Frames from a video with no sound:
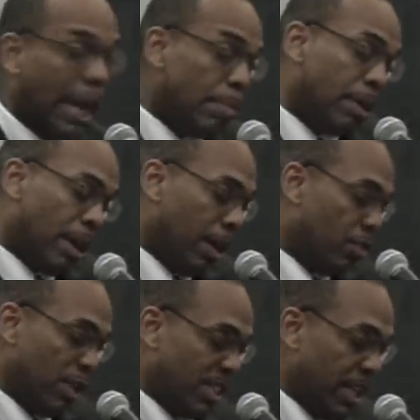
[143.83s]
I'm a
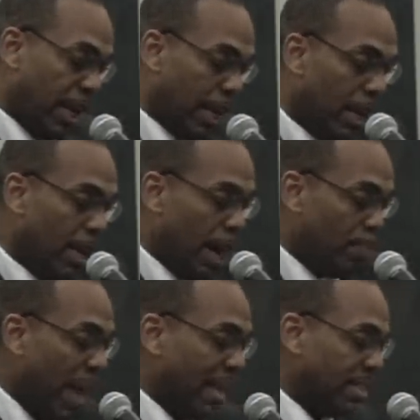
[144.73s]
Christian and a
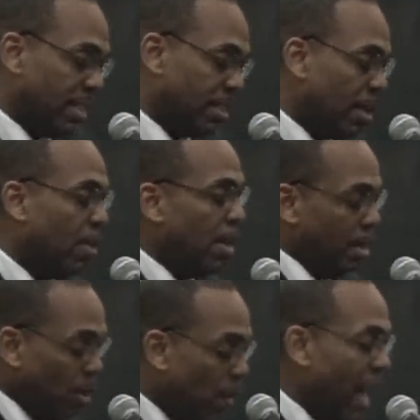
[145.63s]
pastor, so
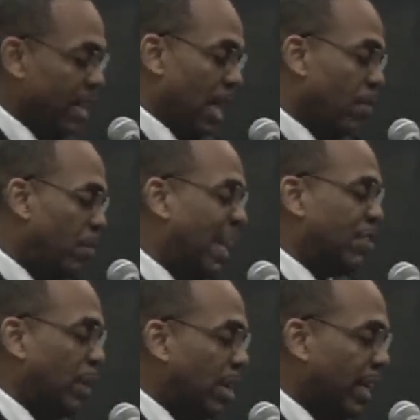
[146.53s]
the right thing would be,
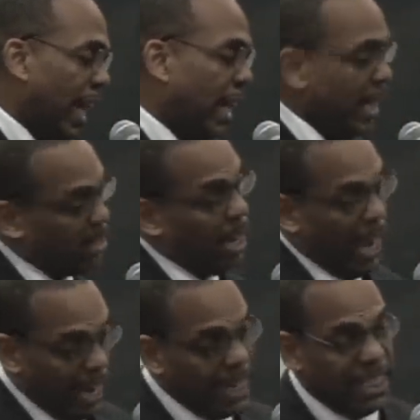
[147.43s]
as we look at, is
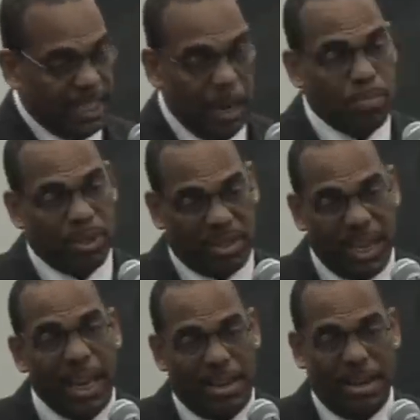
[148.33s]
at least
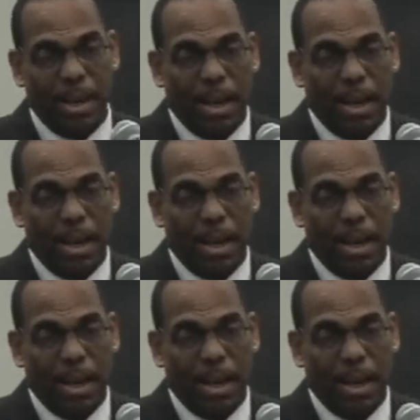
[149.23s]
10%